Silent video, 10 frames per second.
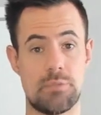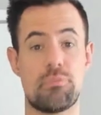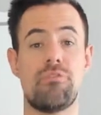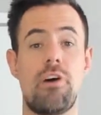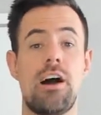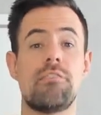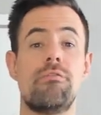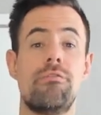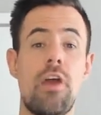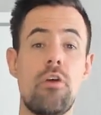provide
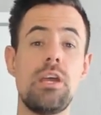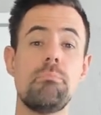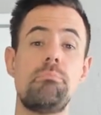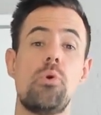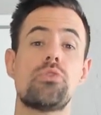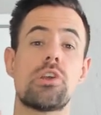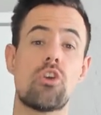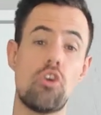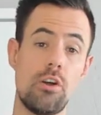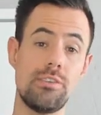very
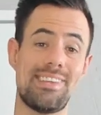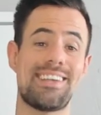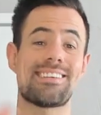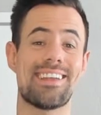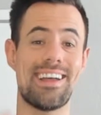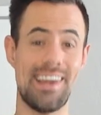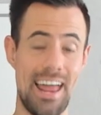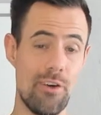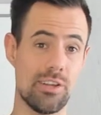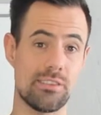important context and
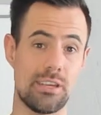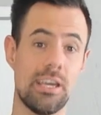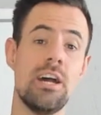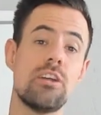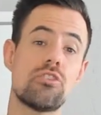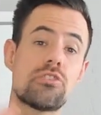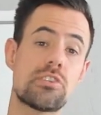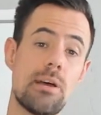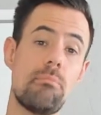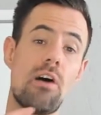clarity to
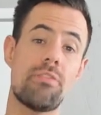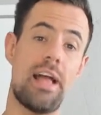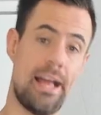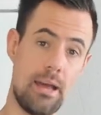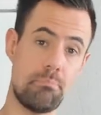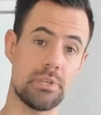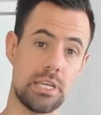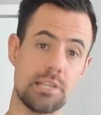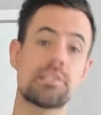some of the happenings